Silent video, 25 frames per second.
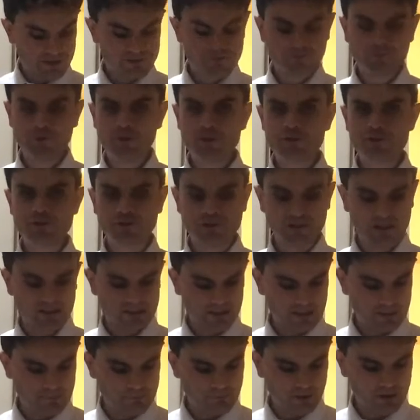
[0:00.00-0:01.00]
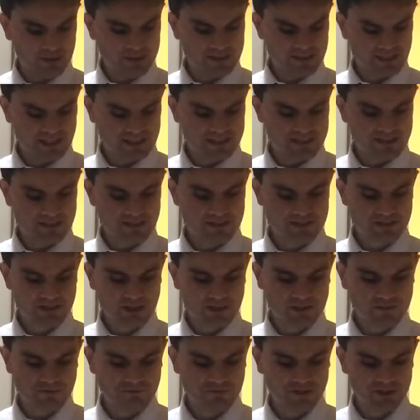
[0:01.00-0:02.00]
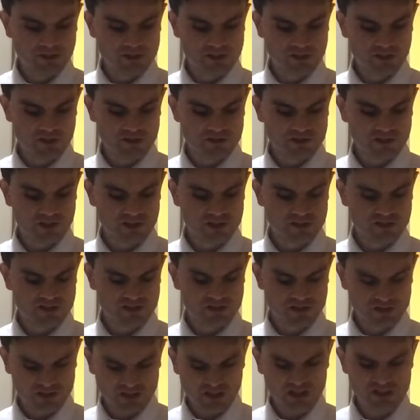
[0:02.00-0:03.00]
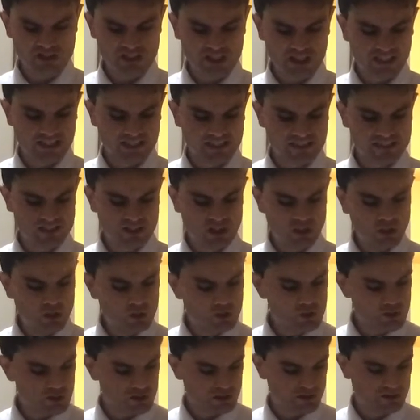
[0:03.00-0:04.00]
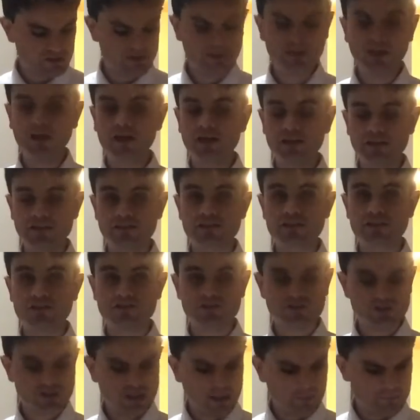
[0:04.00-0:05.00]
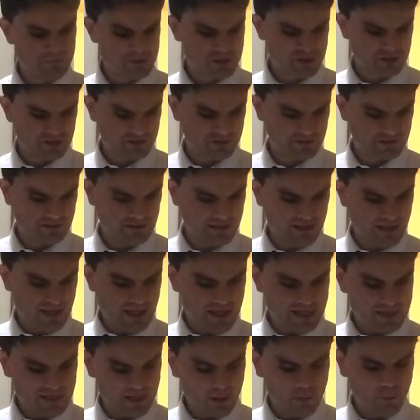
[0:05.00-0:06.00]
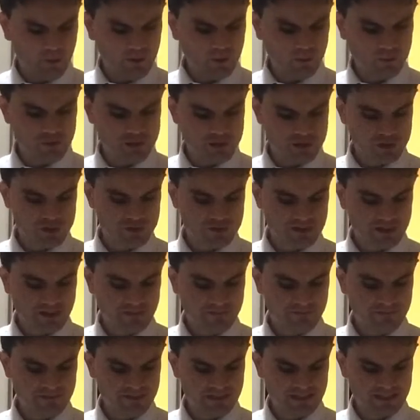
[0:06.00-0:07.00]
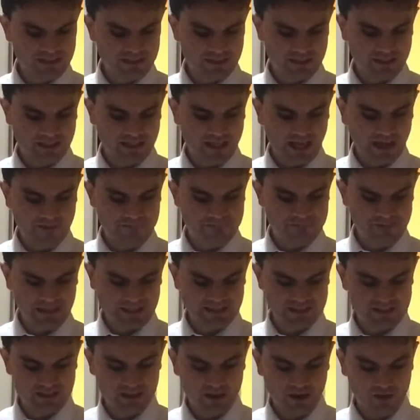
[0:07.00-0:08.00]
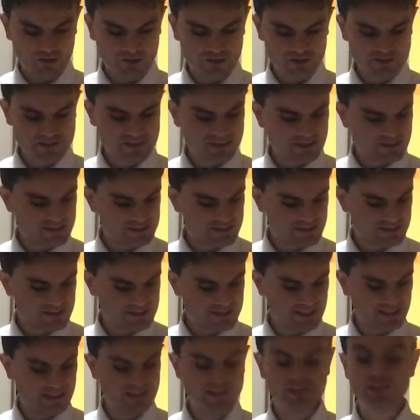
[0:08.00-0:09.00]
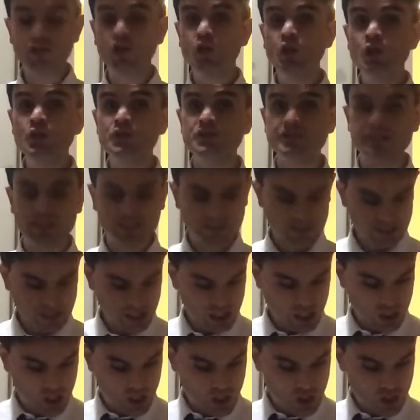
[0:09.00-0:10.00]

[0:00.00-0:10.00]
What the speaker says: Unfortunately, politics does not feature such exclusion in consumption. The way we choose definitely affects other citizens, including